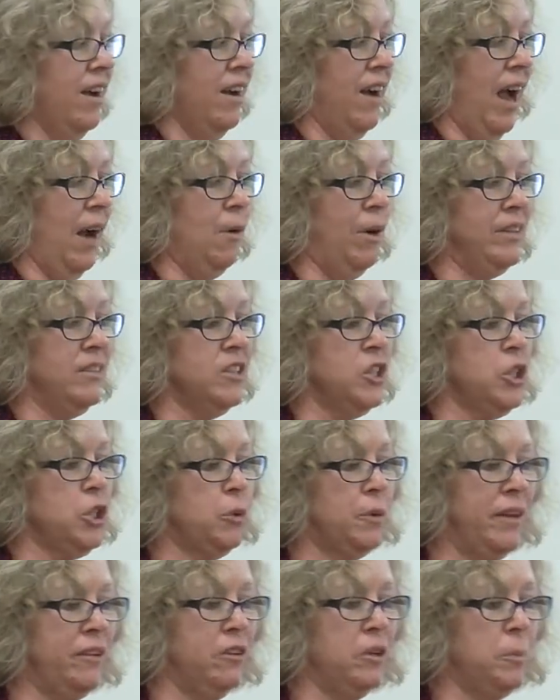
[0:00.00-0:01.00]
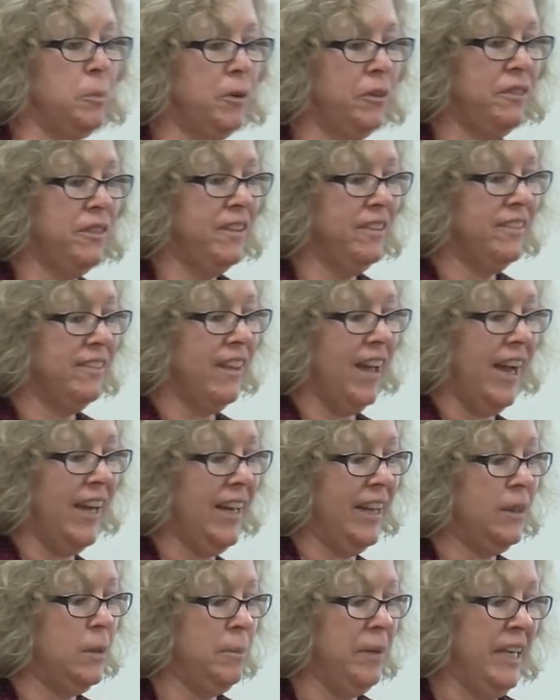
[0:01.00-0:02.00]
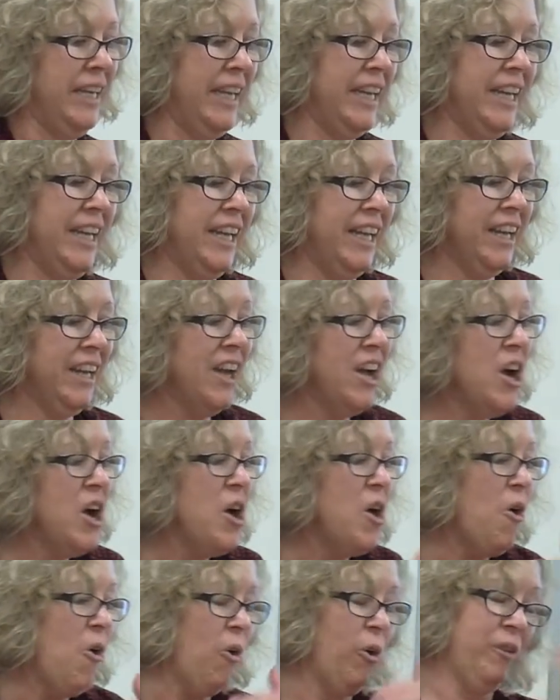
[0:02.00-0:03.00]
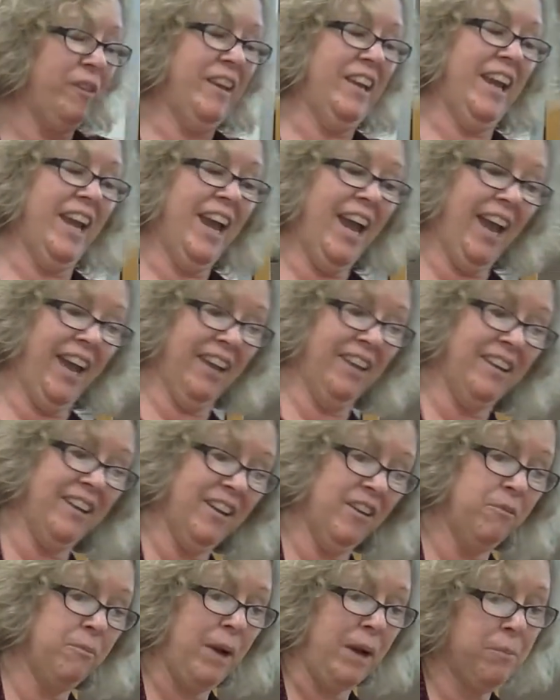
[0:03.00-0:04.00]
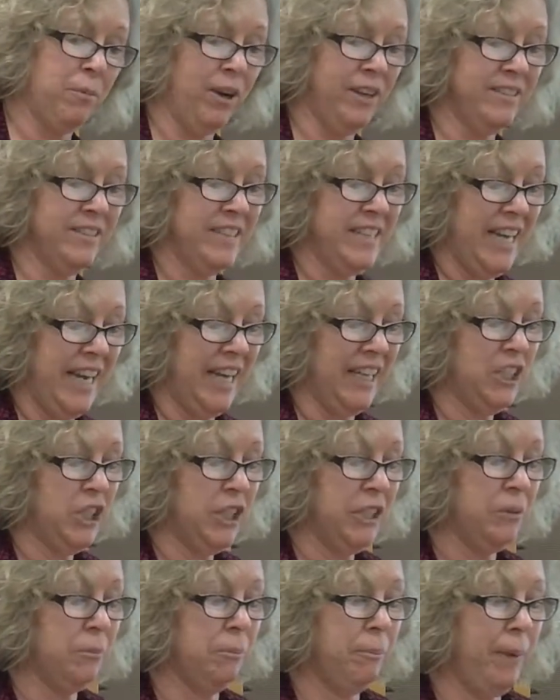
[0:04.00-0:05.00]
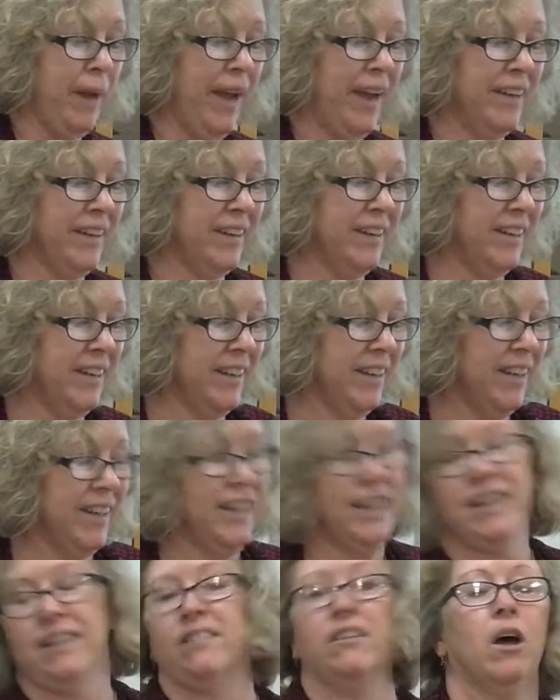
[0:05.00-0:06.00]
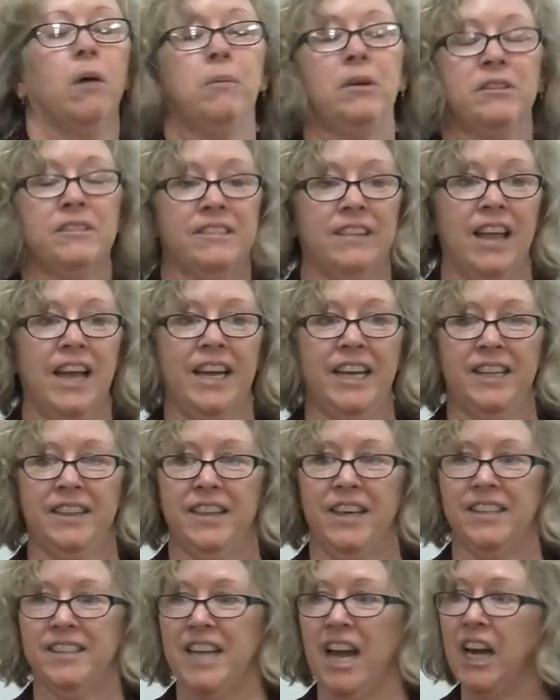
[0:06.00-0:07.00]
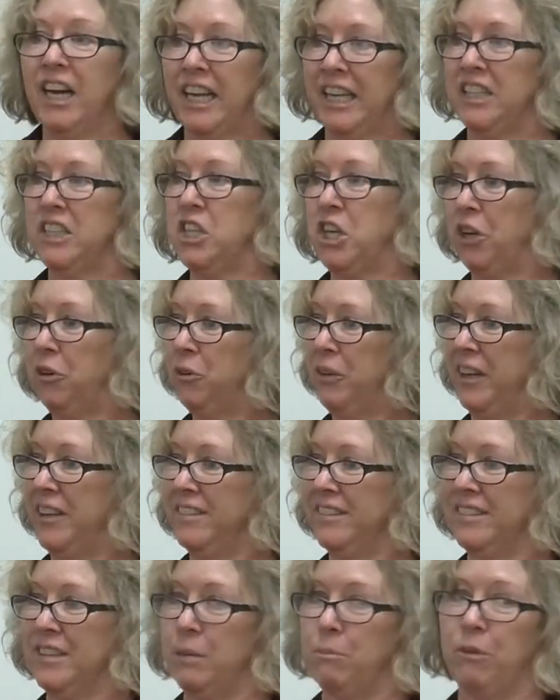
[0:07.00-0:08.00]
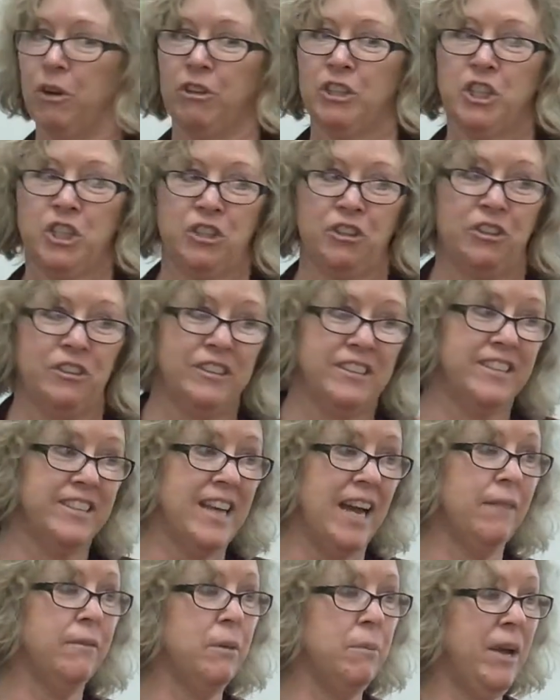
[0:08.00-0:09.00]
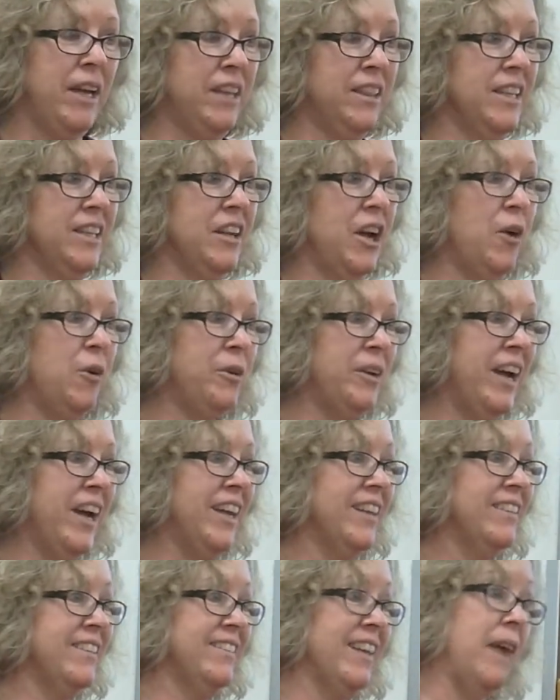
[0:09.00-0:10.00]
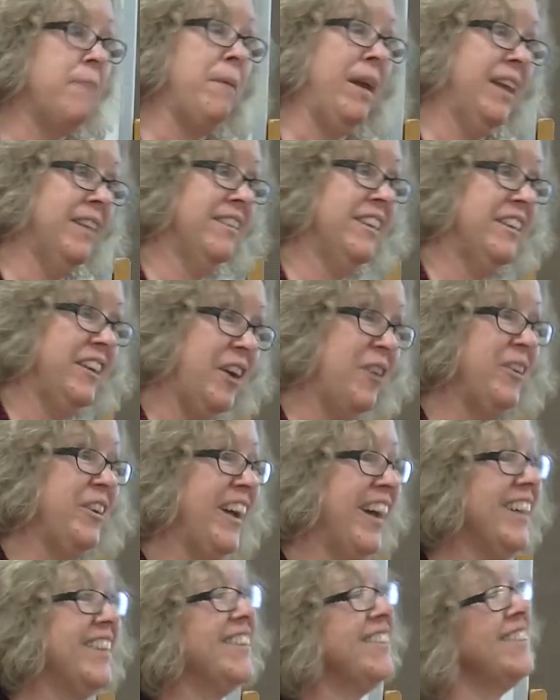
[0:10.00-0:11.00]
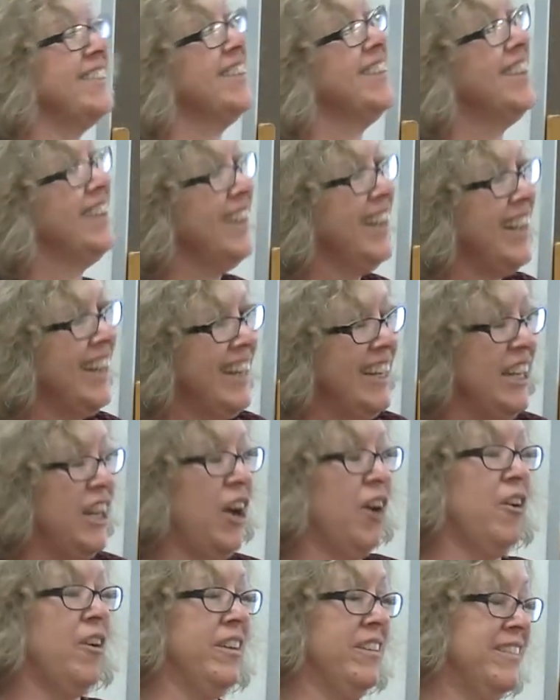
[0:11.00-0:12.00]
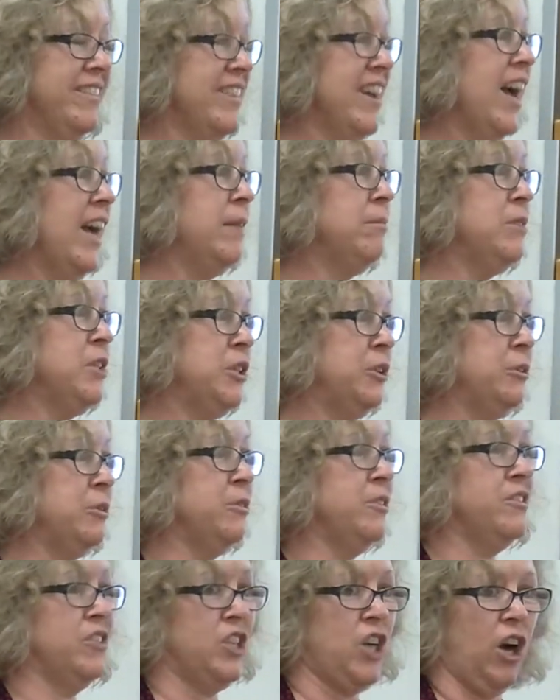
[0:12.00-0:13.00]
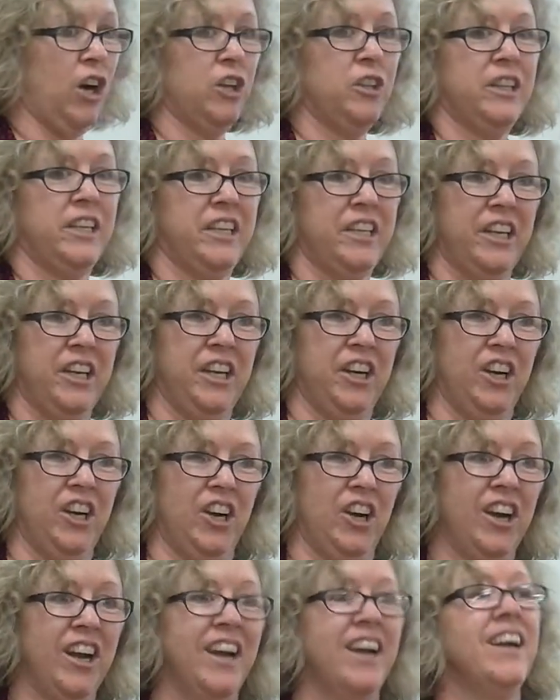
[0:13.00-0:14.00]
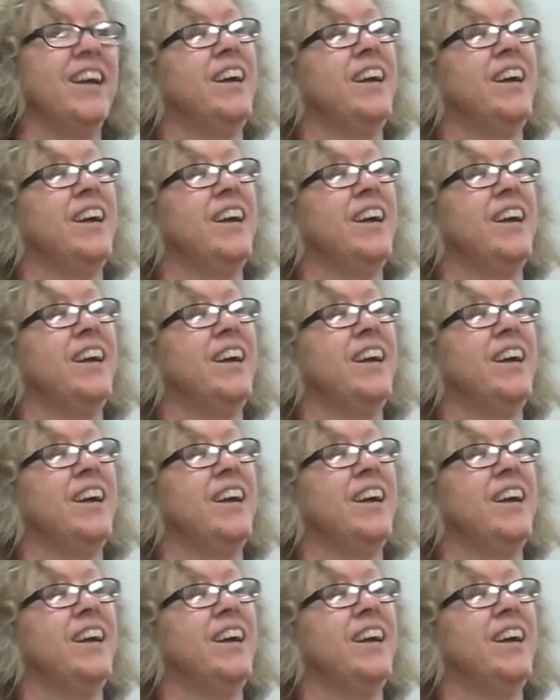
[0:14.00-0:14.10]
I wasn't sure whether to put this slide at the beginning or the end of my presentation, but it's almost like the Dunkin' Donuts commercial. It's time to make the donuts. I made the donuts. You know, it's time to start the year.